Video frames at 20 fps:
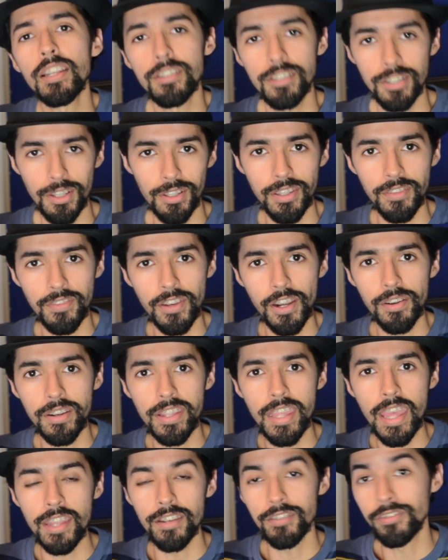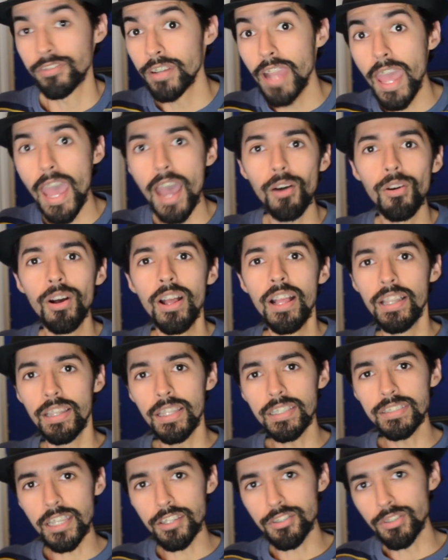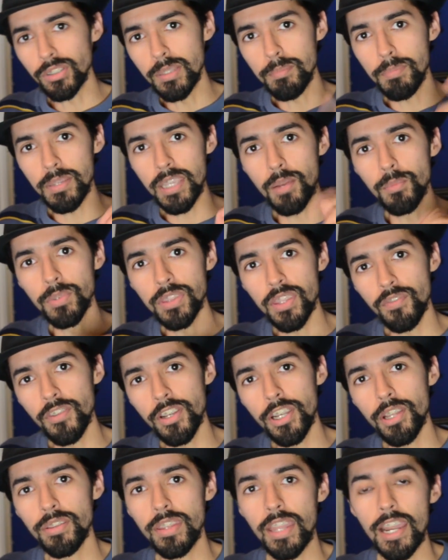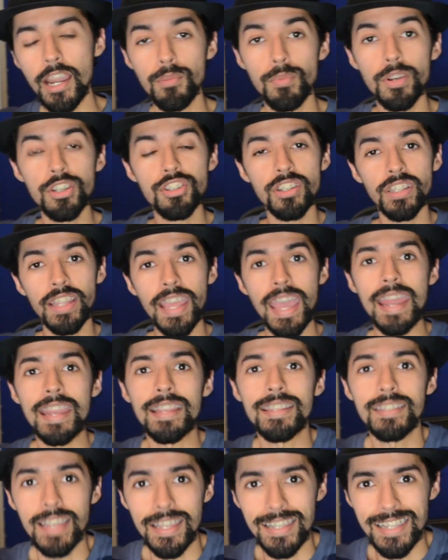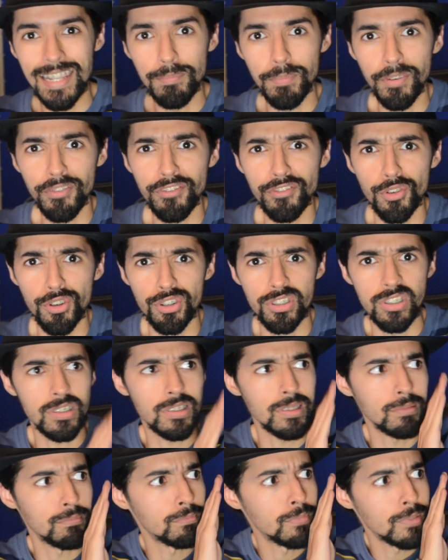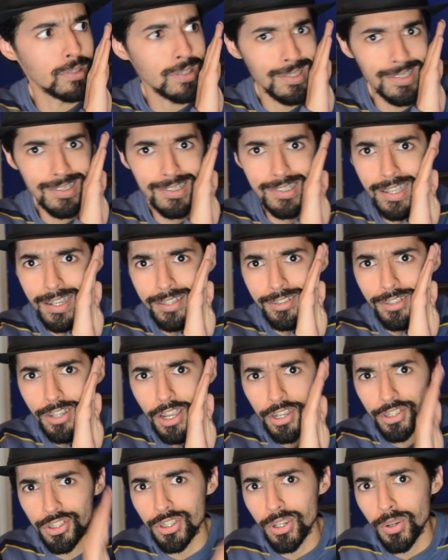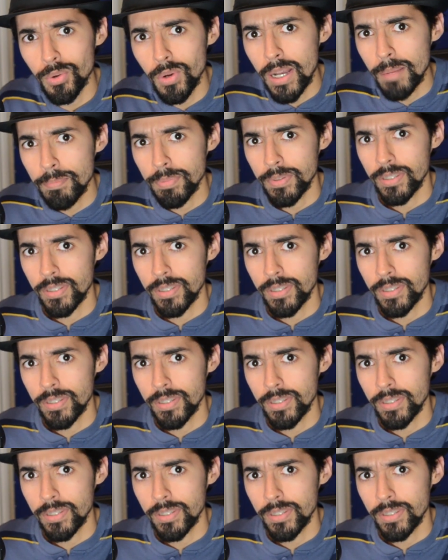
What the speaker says: until the very end. For now, let's actually begin with the video that I originally had intended before somebody decided to not show up.